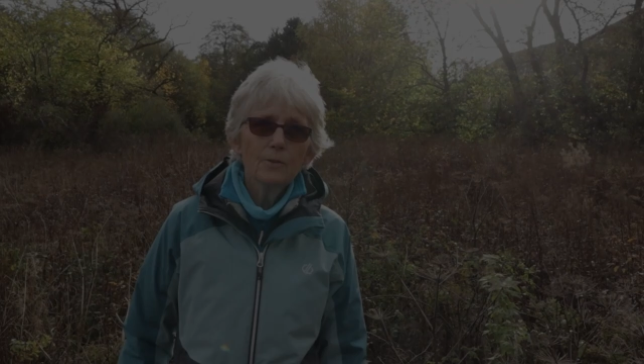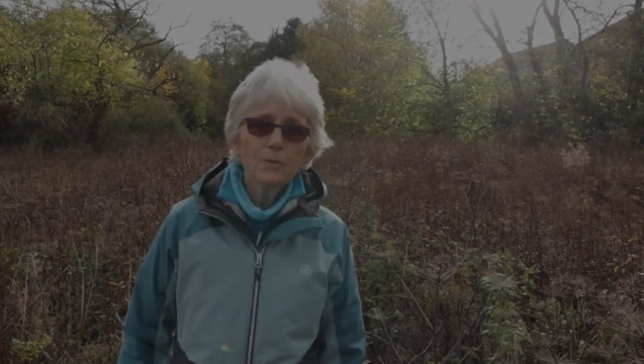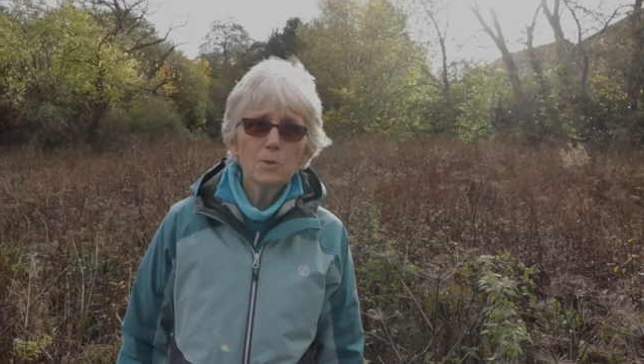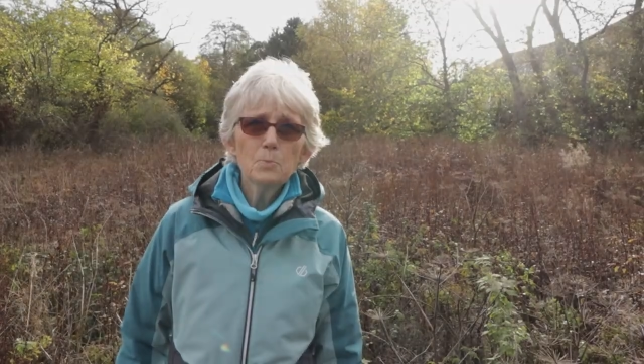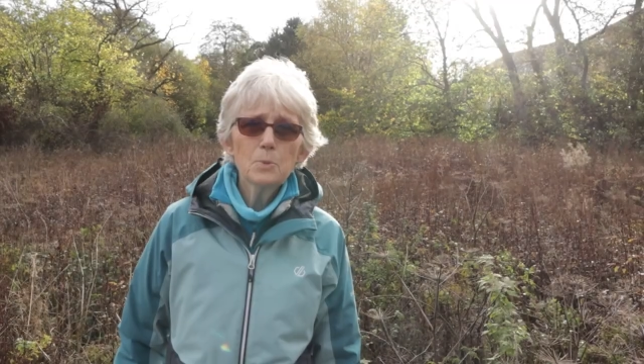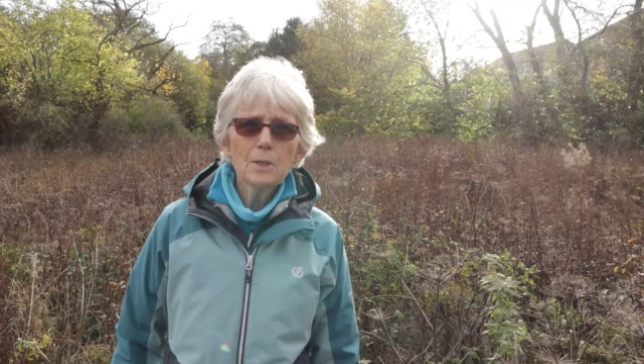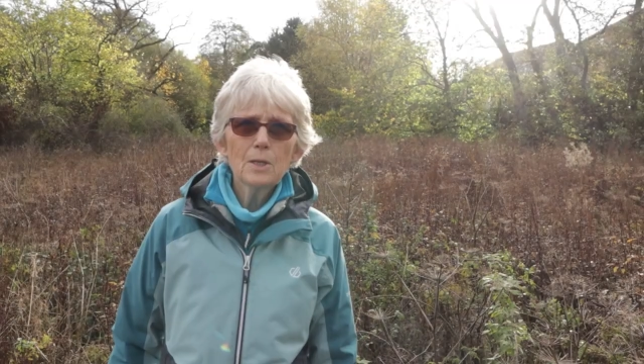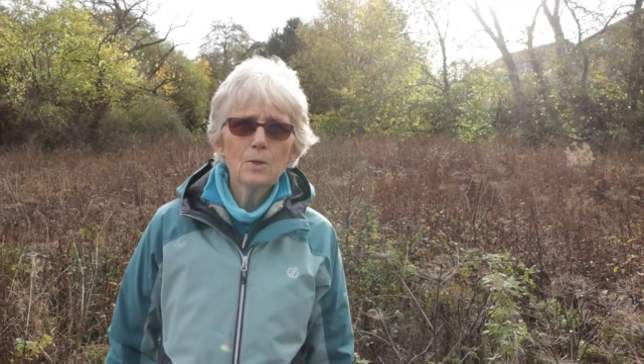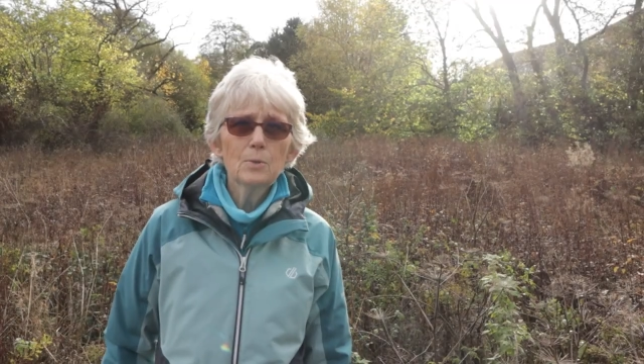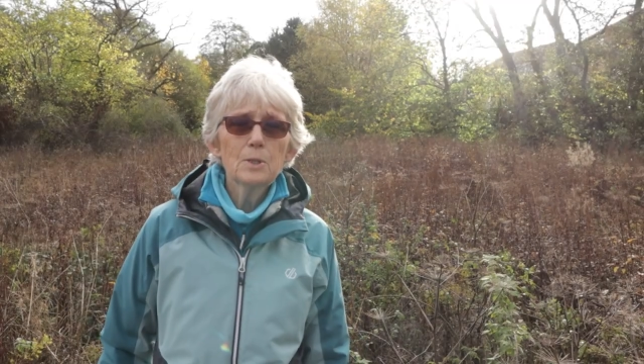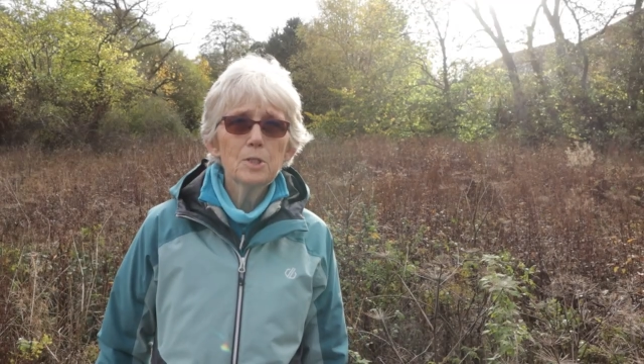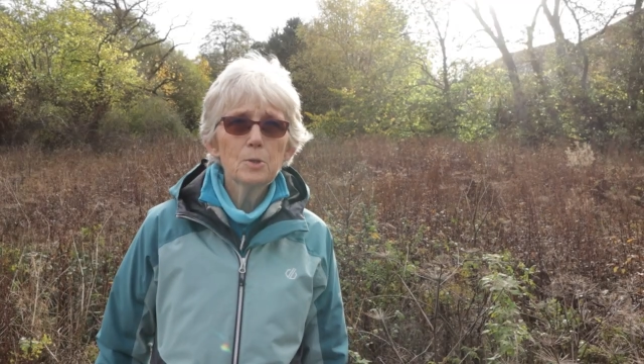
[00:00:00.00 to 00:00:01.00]
I've come
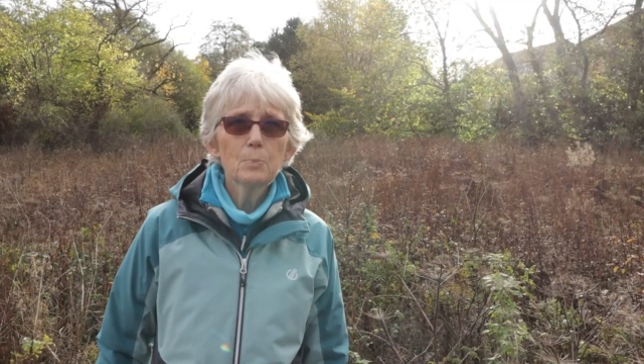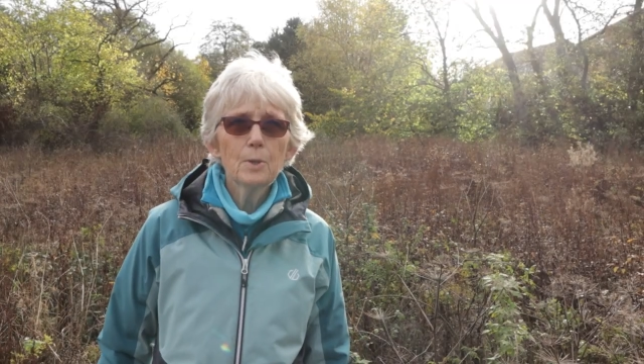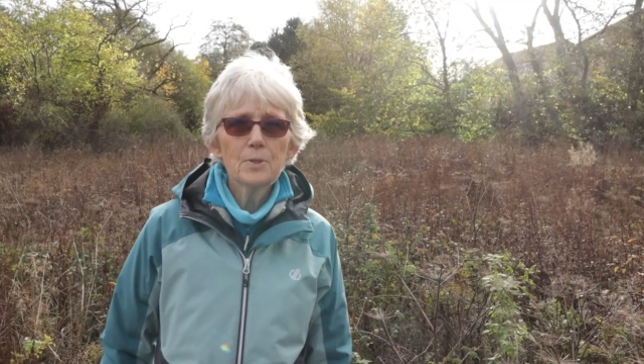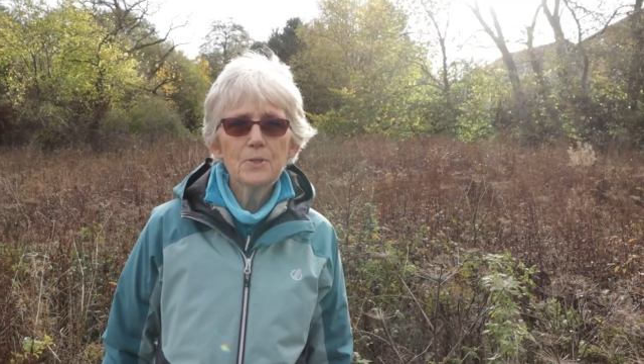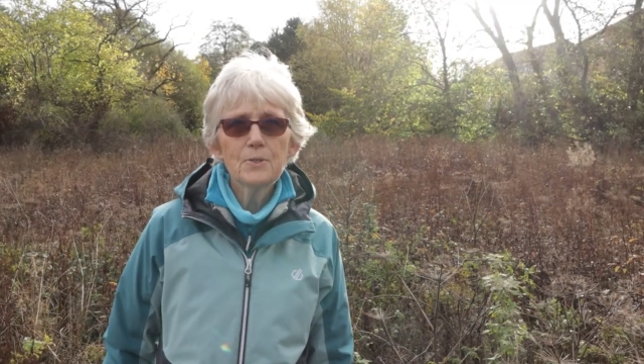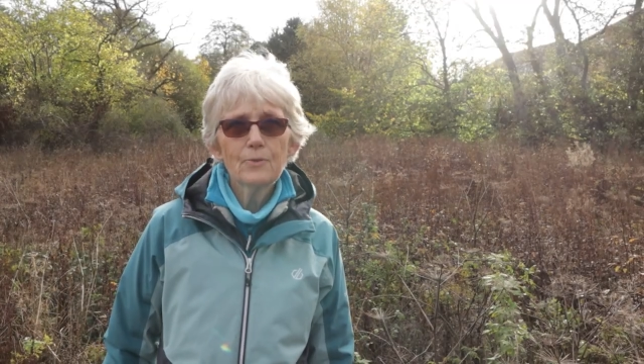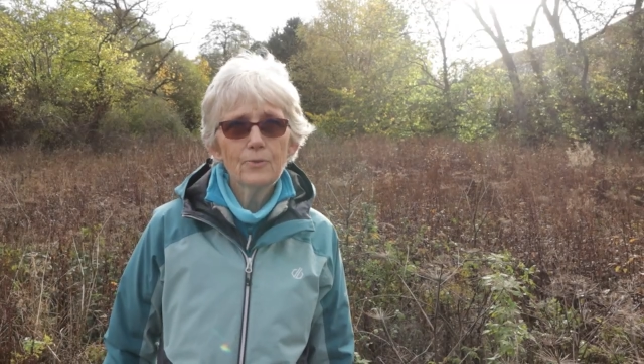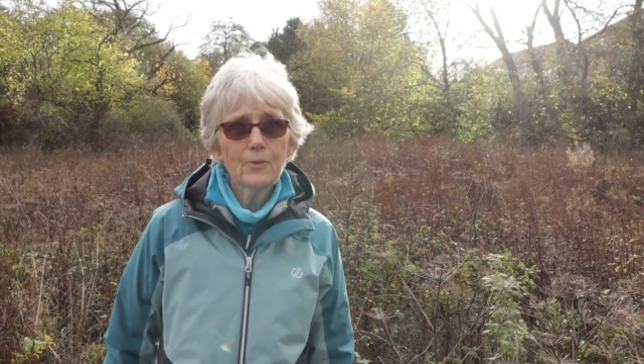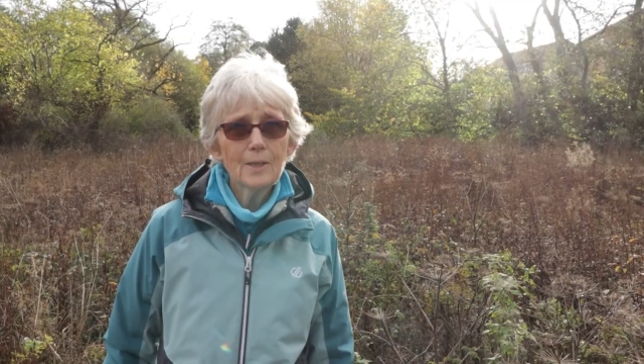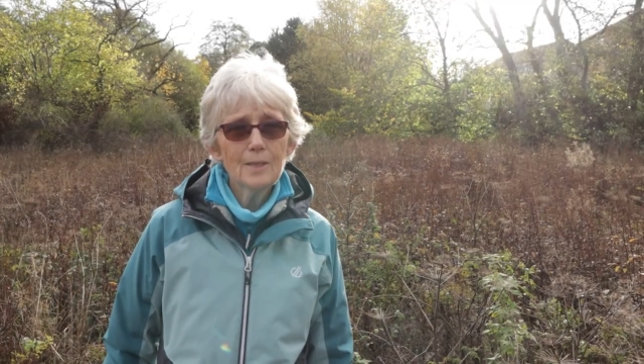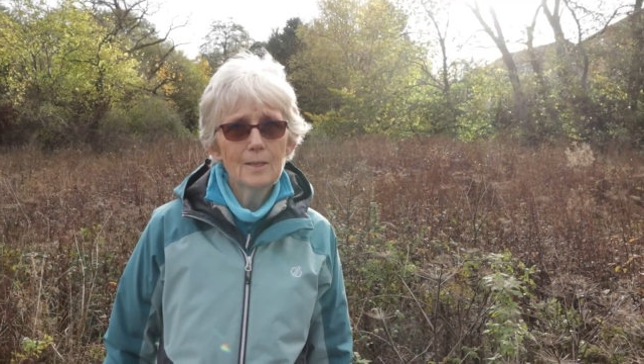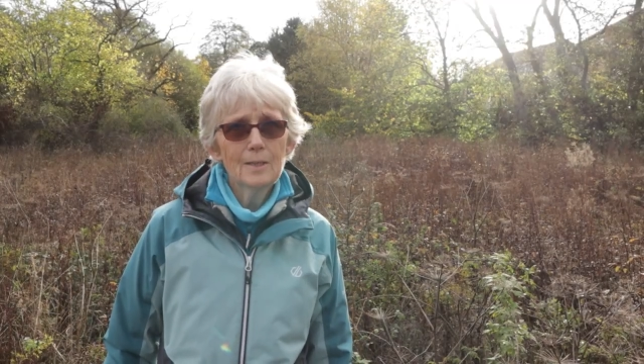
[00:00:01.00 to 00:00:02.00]
down into Bardsey
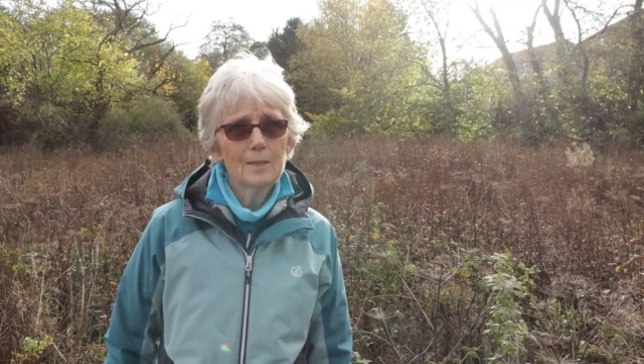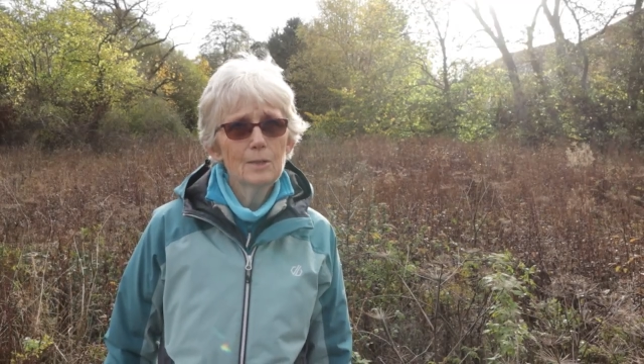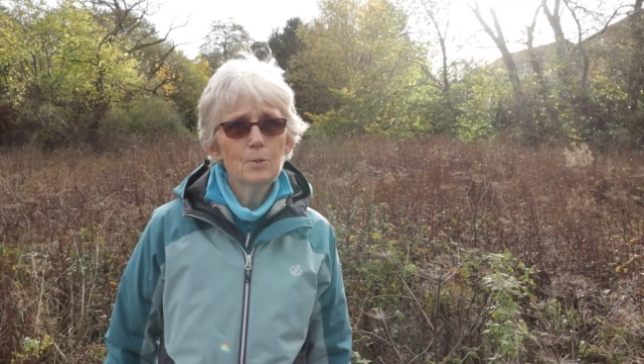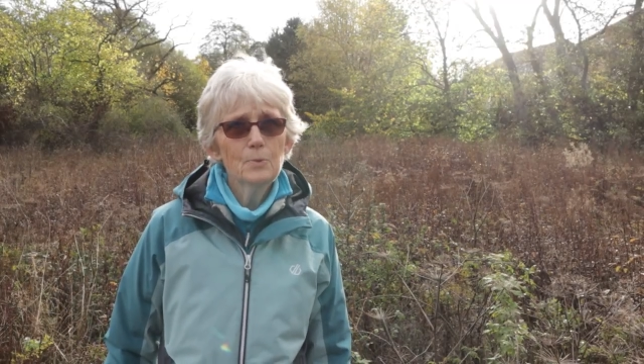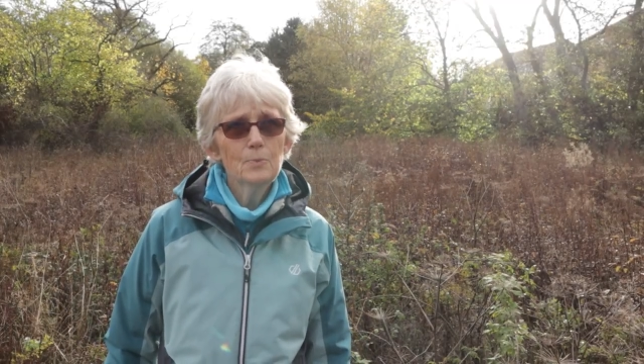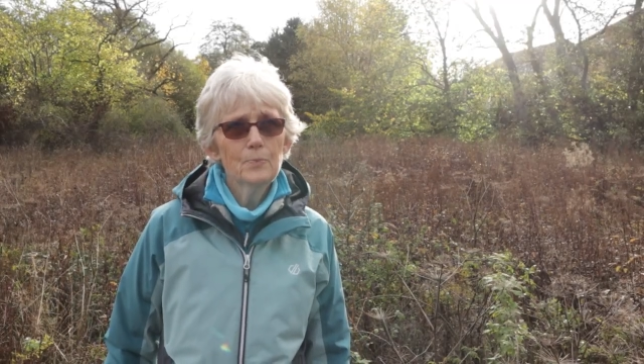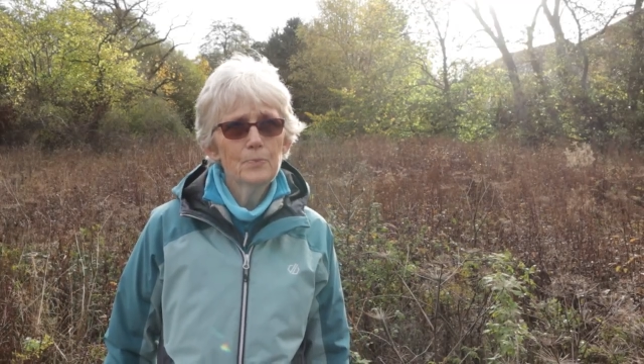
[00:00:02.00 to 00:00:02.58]
Fen now.